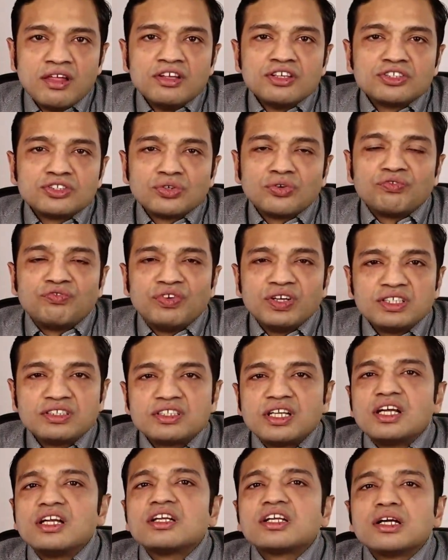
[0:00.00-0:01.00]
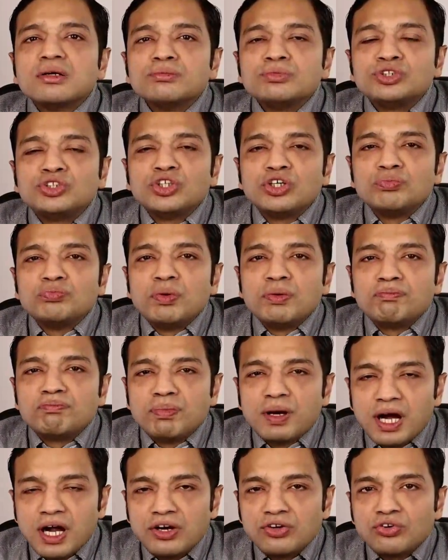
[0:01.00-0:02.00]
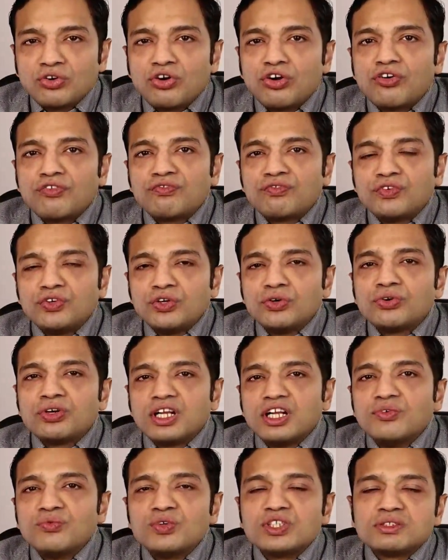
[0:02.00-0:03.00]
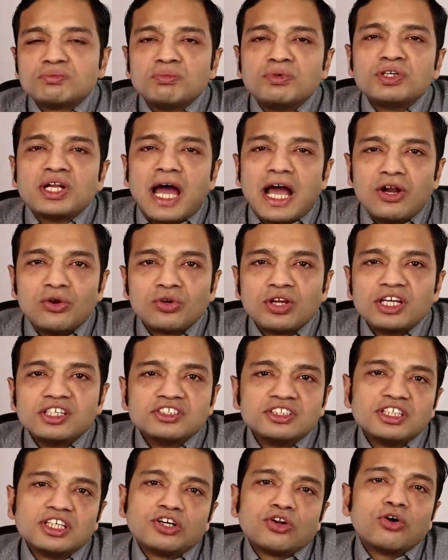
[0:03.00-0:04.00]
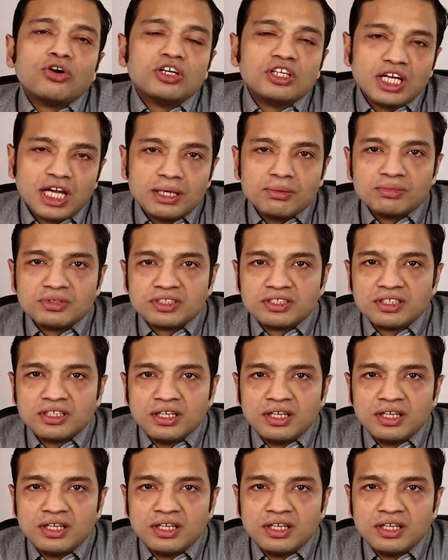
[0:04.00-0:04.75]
So fixed income should be part of your investment allocation at all times.